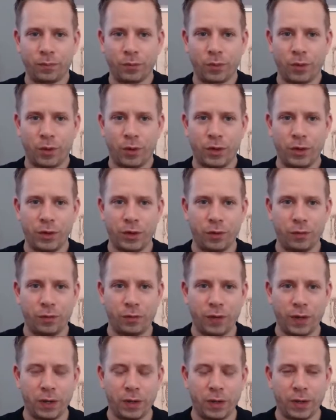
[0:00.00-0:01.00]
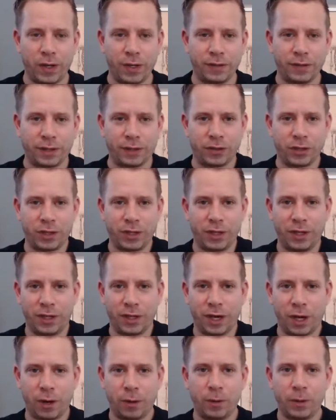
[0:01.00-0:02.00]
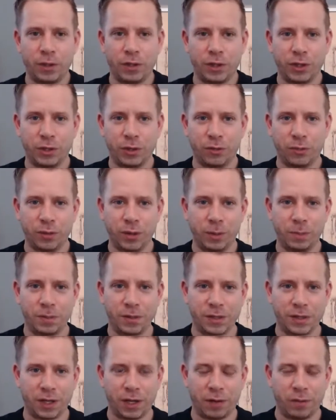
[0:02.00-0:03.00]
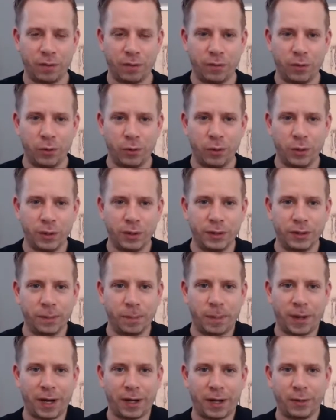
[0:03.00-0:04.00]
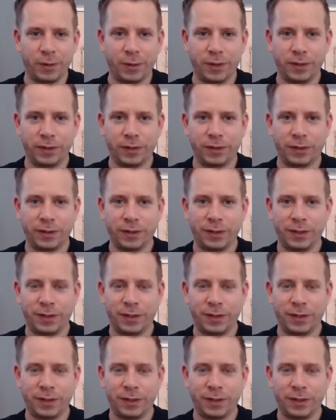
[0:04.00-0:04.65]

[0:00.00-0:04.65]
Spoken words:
Or you could feel that it's actually encouraging your ribs to come forwards and backwards.